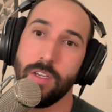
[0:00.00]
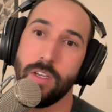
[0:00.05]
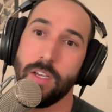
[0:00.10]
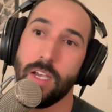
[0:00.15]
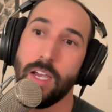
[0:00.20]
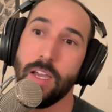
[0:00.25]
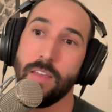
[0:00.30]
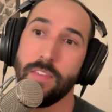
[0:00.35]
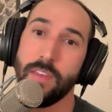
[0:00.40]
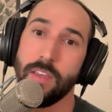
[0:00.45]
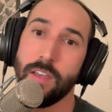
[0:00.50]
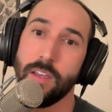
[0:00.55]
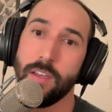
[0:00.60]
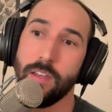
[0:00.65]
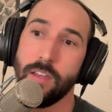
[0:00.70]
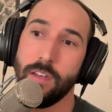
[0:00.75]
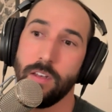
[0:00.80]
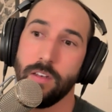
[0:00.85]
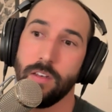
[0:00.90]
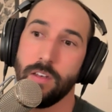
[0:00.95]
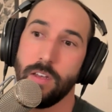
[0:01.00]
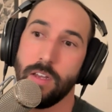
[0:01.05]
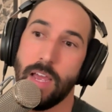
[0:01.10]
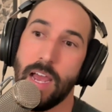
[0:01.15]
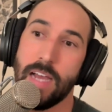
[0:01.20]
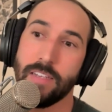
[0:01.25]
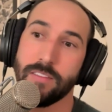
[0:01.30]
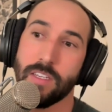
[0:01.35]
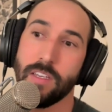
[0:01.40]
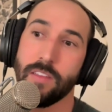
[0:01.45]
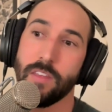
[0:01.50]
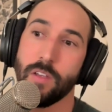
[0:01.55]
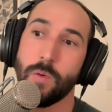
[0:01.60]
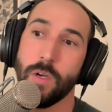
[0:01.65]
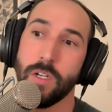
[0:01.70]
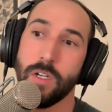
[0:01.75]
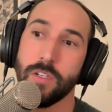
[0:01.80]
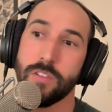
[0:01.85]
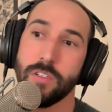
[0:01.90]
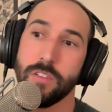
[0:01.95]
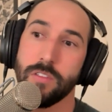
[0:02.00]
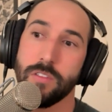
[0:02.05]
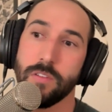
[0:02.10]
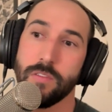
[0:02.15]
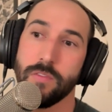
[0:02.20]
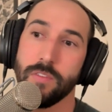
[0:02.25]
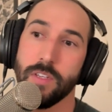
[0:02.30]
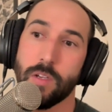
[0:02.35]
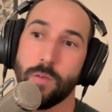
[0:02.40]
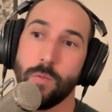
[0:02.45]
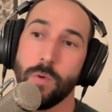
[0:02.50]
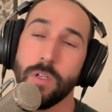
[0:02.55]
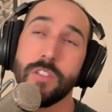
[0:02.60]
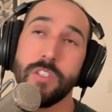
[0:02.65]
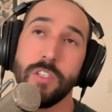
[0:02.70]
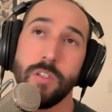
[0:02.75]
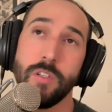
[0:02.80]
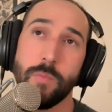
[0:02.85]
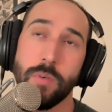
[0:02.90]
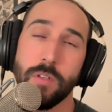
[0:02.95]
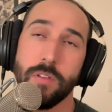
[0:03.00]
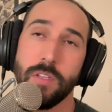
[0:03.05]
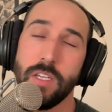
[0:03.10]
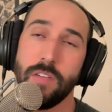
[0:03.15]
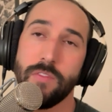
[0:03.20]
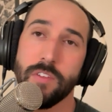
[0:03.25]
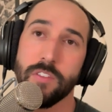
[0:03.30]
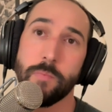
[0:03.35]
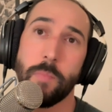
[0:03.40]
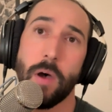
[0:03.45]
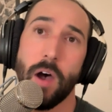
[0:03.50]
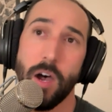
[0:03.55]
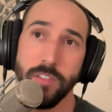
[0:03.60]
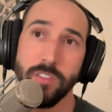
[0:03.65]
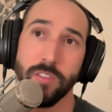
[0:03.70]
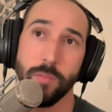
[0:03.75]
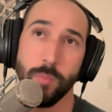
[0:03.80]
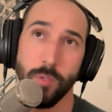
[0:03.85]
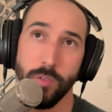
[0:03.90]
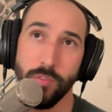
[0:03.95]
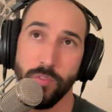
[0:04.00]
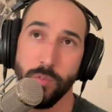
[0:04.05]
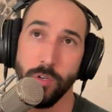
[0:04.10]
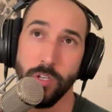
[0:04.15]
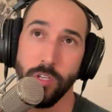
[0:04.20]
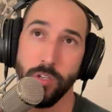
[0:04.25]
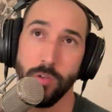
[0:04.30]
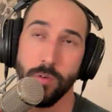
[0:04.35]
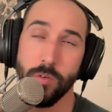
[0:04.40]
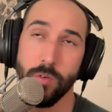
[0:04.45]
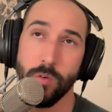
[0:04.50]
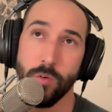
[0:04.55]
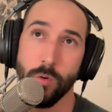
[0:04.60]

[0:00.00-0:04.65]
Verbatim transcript: and then asking the questions of like what do you believe is possible for you